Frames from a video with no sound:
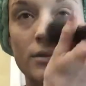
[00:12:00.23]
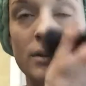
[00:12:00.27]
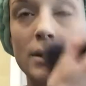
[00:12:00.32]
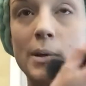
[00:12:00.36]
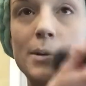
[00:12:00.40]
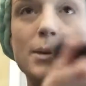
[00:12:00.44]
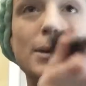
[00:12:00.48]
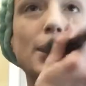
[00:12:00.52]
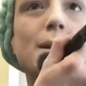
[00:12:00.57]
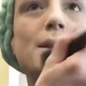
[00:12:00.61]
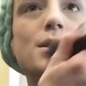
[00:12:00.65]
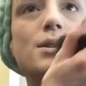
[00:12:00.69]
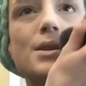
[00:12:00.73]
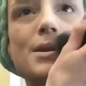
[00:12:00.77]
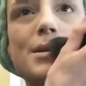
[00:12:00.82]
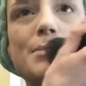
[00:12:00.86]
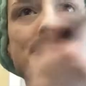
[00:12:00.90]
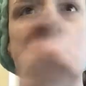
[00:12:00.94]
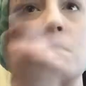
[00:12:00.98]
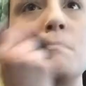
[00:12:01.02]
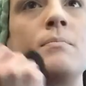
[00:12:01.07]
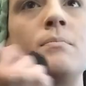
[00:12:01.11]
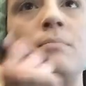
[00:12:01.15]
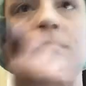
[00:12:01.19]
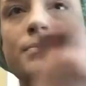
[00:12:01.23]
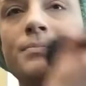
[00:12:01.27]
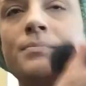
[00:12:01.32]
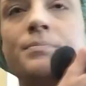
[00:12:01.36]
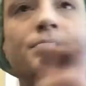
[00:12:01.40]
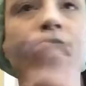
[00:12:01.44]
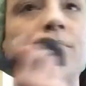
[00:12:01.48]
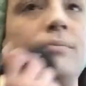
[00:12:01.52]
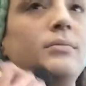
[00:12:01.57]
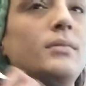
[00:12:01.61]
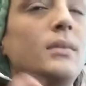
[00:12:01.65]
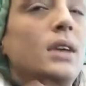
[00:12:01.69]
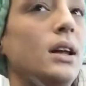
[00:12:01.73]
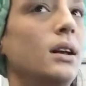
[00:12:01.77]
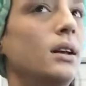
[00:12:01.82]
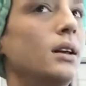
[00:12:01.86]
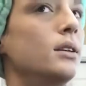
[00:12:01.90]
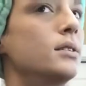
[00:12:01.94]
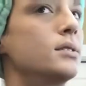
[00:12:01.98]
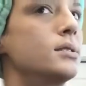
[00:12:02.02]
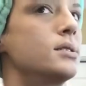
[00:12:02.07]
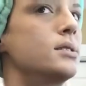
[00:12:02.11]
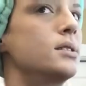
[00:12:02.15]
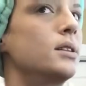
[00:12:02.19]
foundation and
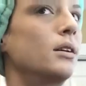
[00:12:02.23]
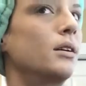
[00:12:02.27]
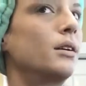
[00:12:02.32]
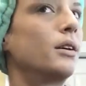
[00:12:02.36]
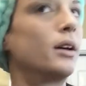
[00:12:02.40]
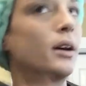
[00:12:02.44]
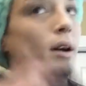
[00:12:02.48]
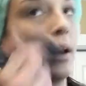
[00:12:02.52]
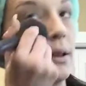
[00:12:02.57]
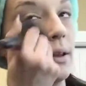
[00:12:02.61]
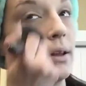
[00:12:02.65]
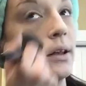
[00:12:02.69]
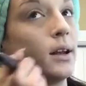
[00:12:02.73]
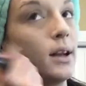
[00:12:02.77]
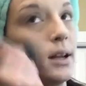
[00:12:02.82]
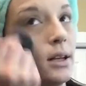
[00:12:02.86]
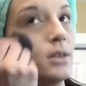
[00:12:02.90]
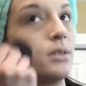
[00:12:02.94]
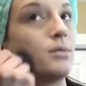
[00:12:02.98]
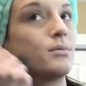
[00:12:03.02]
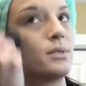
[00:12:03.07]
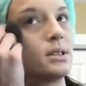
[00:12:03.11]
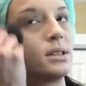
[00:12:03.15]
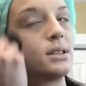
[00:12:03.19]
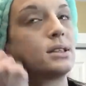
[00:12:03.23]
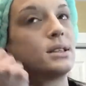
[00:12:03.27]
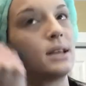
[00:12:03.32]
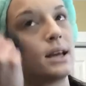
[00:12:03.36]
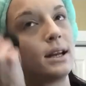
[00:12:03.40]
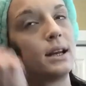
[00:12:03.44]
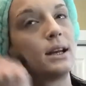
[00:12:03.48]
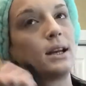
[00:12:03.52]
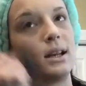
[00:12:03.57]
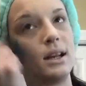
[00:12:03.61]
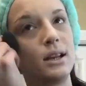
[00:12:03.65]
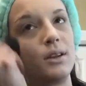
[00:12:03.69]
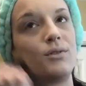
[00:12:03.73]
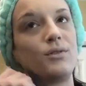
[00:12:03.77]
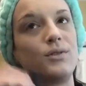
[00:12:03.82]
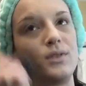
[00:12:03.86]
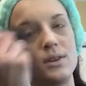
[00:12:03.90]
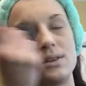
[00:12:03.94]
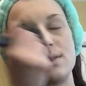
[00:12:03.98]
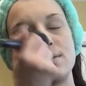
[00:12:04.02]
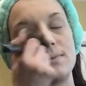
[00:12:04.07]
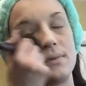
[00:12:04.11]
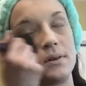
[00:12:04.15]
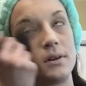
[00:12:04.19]
concealer and then I don't set it, it
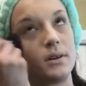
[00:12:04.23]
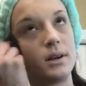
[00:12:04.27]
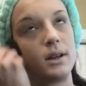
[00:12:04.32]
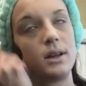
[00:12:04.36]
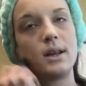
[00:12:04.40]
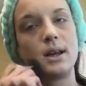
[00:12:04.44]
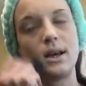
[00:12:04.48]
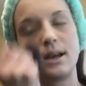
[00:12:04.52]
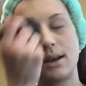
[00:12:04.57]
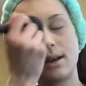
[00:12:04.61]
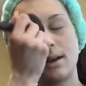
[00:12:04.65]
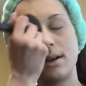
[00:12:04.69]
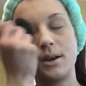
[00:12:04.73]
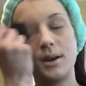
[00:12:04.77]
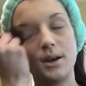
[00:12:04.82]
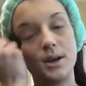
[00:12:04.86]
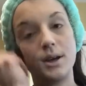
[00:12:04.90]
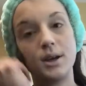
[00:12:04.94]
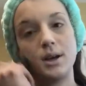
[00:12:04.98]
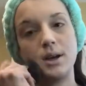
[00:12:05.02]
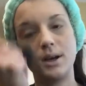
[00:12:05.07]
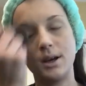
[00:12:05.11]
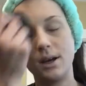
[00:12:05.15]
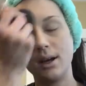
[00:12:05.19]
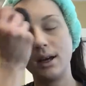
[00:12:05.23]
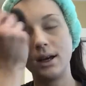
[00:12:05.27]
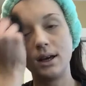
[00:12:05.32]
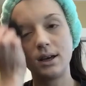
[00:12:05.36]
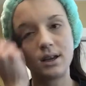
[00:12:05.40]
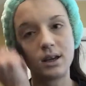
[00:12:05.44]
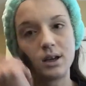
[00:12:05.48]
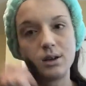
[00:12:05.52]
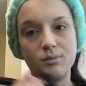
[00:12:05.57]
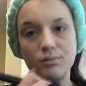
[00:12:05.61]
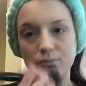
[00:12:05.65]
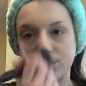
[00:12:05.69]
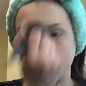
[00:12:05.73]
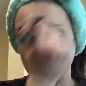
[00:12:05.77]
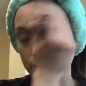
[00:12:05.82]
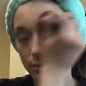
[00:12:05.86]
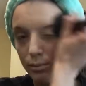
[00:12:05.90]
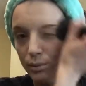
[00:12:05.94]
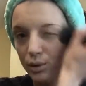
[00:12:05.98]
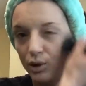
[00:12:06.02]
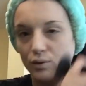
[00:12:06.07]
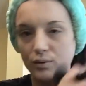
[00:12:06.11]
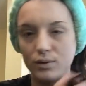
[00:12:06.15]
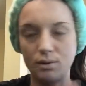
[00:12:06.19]
feels very like it can
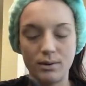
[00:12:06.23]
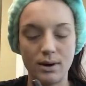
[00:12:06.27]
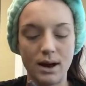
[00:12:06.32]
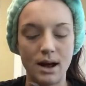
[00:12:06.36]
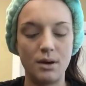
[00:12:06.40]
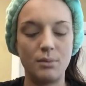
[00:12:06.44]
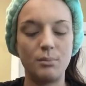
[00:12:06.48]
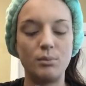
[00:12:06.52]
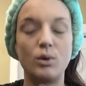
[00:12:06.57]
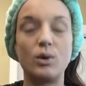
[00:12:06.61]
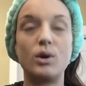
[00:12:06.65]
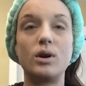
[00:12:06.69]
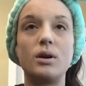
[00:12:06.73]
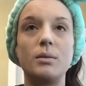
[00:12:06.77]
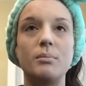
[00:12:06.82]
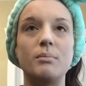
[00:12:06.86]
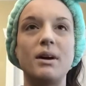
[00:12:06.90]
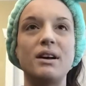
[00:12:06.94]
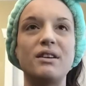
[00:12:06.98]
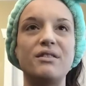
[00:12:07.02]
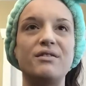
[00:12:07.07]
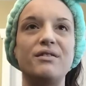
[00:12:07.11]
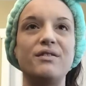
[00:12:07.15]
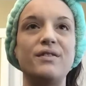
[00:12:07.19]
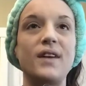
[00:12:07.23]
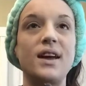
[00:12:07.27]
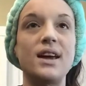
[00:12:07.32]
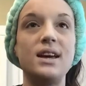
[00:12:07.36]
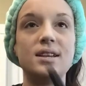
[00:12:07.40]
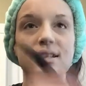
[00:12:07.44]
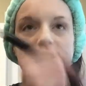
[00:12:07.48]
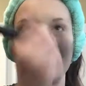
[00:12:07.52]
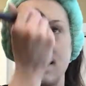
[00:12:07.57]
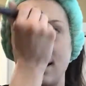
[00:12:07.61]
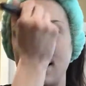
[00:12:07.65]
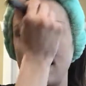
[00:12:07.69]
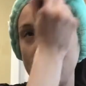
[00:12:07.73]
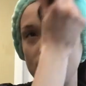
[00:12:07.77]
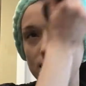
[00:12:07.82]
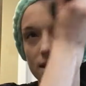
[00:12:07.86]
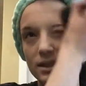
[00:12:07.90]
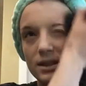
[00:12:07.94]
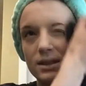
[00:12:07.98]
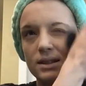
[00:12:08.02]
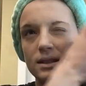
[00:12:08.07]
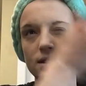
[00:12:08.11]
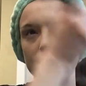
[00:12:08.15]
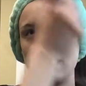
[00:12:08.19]
move around more on my face, I
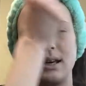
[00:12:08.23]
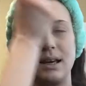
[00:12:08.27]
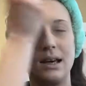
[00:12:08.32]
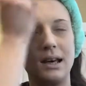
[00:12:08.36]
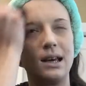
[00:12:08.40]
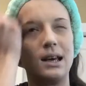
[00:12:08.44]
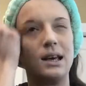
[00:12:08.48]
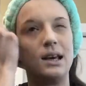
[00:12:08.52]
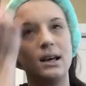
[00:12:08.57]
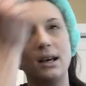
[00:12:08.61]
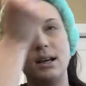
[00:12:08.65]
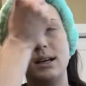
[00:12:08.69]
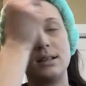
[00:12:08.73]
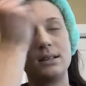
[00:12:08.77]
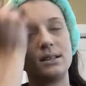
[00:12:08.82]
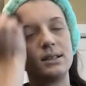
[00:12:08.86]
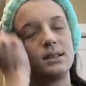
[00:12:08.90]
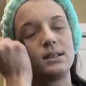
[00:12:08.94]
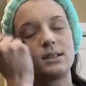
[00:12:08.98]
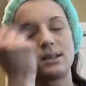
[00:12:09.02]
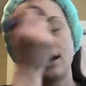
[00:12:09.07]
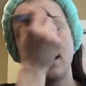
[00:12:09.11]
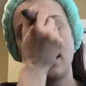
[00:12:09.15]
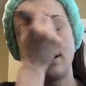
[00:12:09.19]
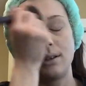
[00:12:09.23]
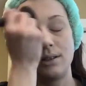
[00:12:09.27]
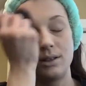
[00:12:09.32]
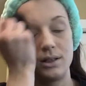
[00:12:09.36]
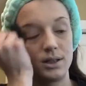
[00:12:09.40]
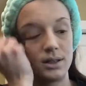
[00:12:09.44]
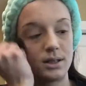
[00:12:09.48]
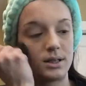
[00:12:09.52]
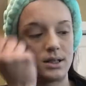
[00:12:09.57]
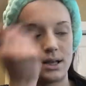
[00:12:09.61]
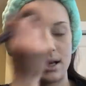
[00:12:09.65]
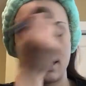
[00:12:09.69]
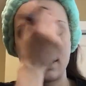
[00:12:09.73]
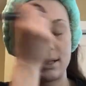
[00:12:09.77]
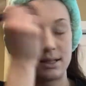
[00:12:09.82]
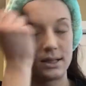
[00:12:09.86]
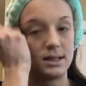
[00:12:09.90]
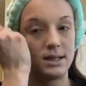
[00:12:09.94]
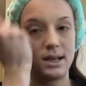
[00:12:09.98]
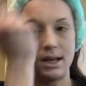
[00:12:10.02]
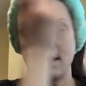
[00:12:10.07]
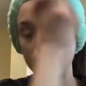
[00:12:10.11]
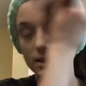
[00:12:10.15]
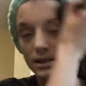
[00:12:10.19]
guess. So this kind of just
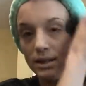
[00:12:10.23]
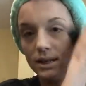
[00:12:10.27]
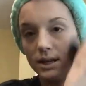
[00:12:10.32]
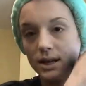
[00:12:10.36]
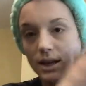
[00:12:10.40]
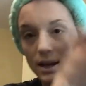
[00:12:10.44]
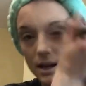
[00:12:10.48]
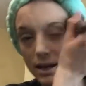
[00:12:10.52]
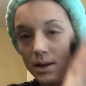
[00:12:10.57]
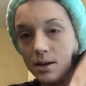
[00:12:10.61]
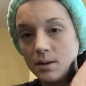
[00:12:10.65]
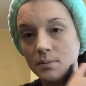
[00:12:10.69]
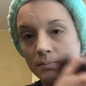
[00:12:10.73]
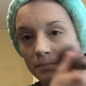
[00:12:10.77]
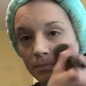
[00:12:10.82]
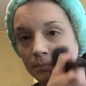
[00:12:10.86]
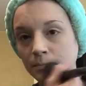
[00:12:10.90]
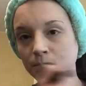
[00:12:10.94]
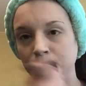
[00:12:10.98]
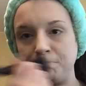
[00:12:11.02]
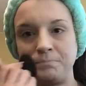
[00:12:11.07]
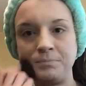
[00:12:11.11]
sets it in.